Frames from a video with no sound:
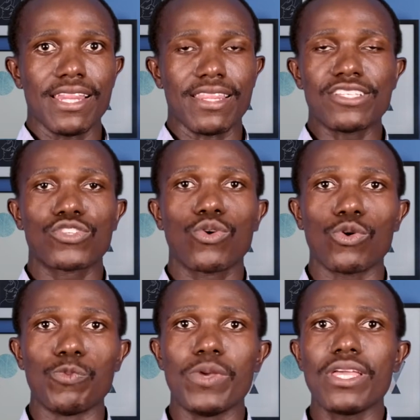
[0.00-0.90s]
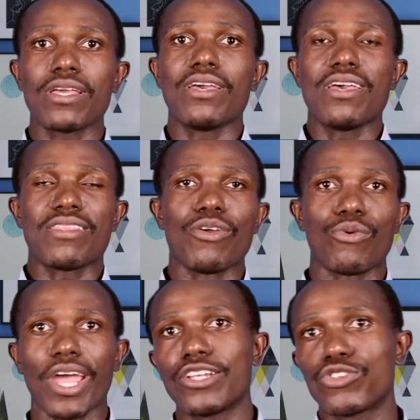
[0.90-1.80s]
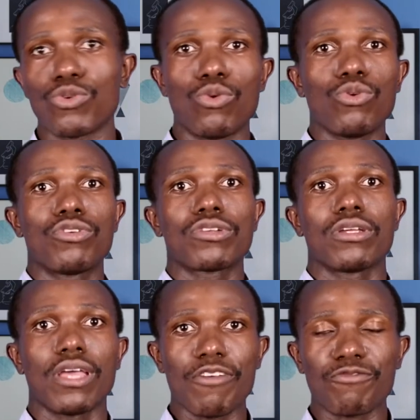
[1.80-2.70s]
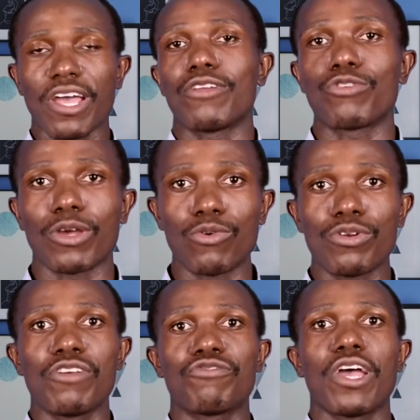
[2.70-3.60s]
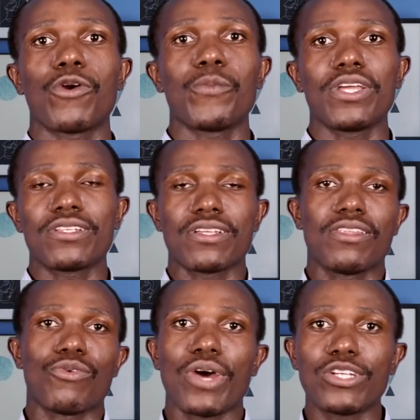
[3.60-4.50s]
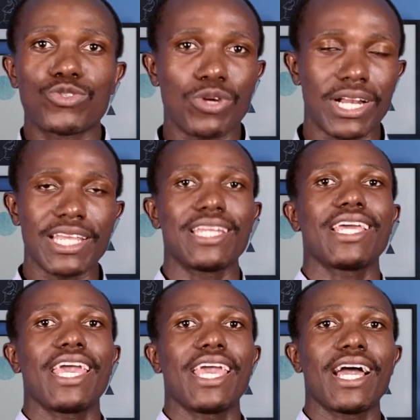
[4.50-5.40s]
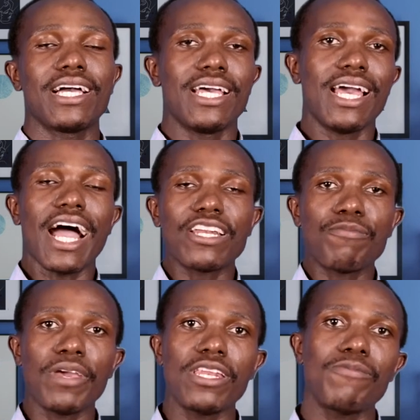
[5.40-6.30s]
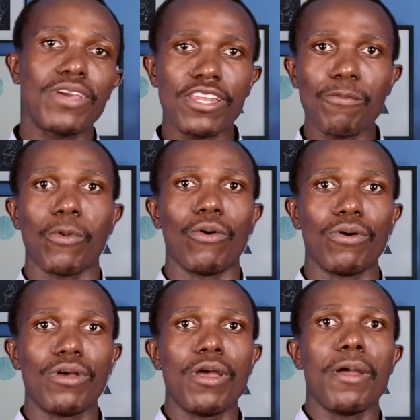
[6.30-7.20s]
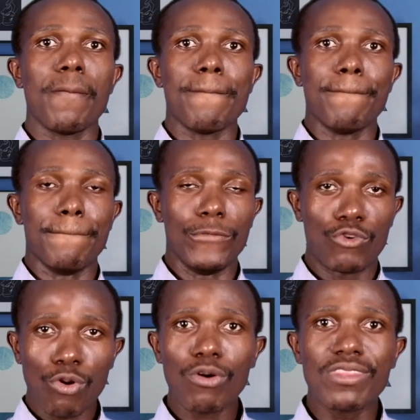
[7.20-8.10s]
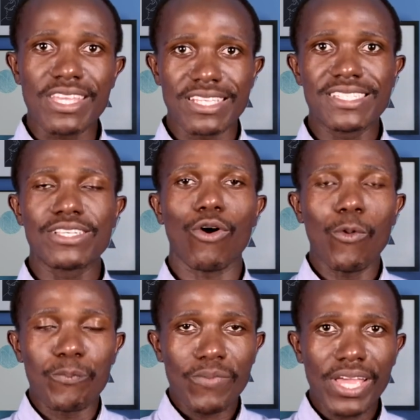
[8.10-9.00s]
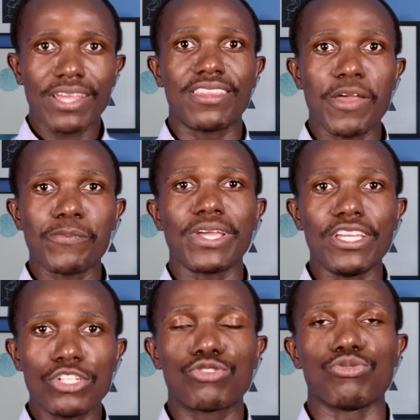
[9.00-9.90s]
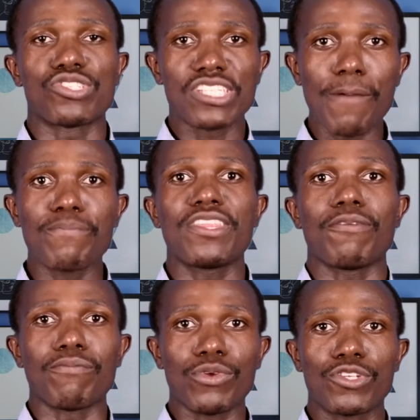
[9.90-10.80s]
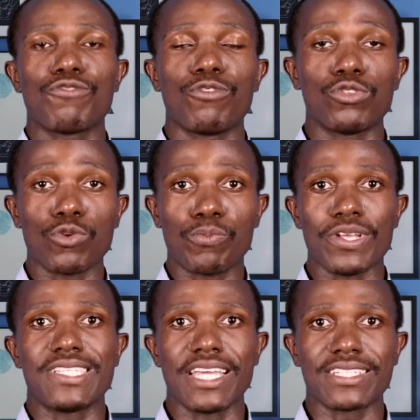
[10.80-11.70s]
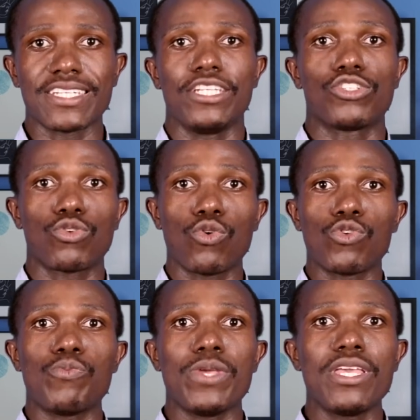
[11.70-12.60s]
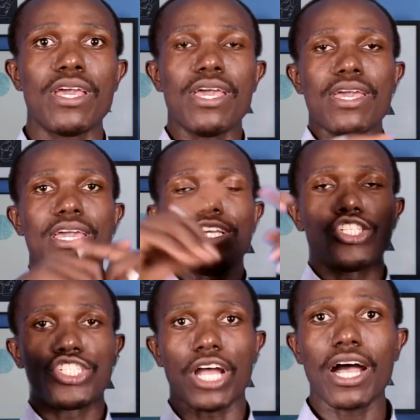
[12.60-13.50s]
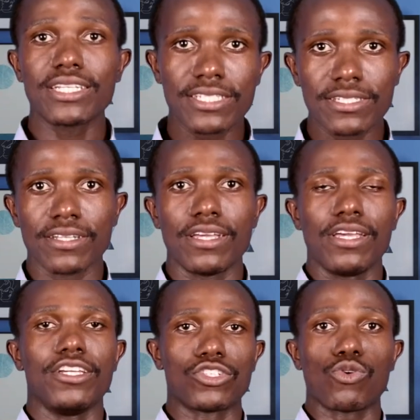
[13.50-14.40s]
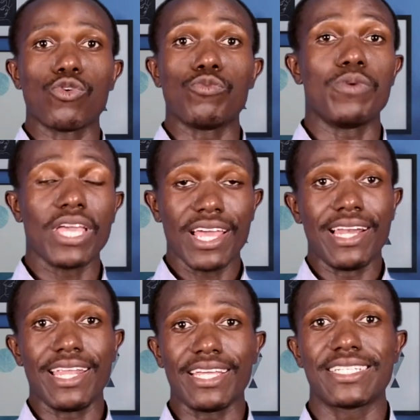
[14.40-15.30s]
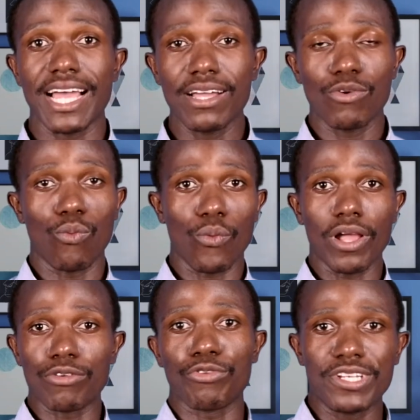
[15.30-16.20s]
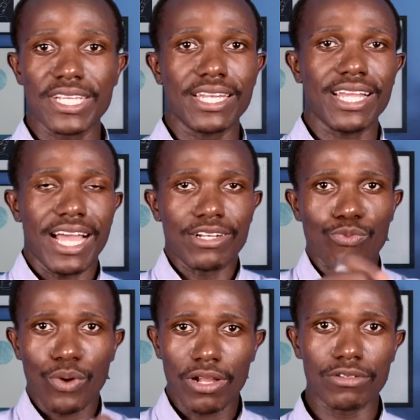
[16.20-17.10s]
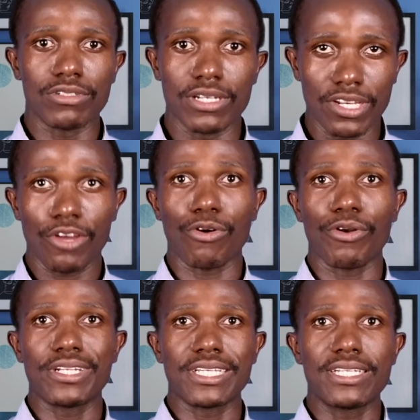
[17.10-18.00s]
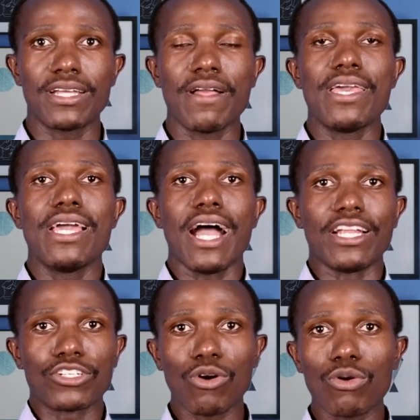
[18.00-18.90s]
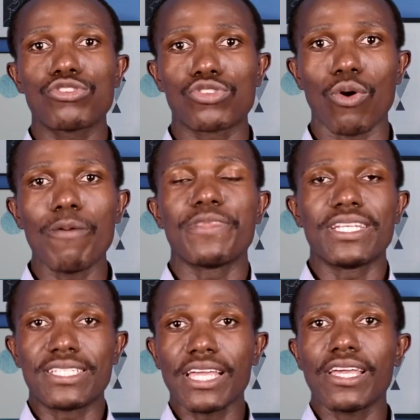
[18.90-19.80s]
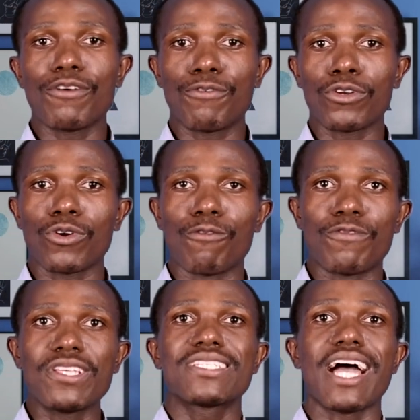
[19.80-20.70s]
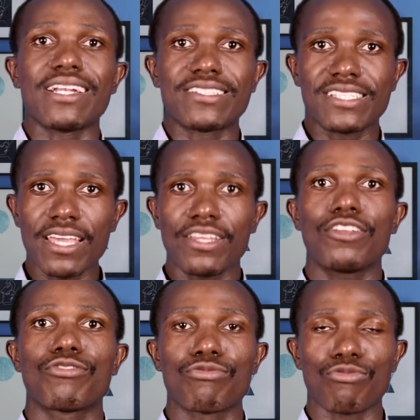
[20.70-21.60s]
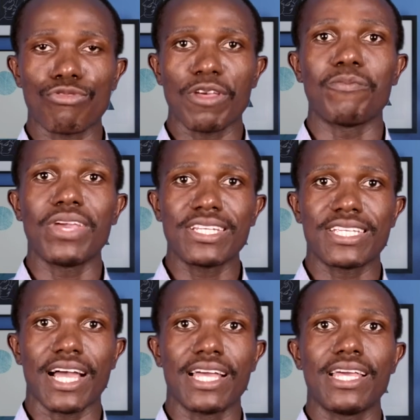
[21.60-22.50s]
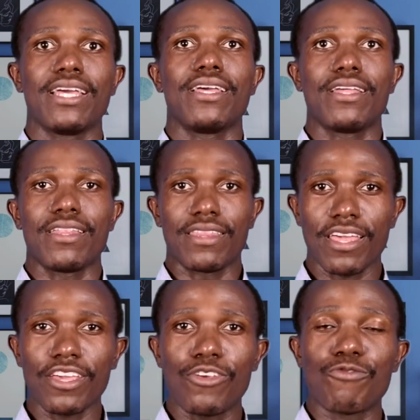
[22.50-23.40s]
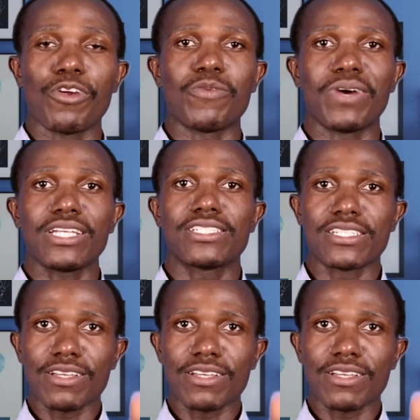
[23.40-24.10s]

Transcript: These could be the right to a good environment, the right to clean air, and many, many more. Draw these or make them into something beautiful to present. It could be a chart, it could be a letter, well written and well decorated, and also take a photo of this and send it through the mentor. Thank you very much.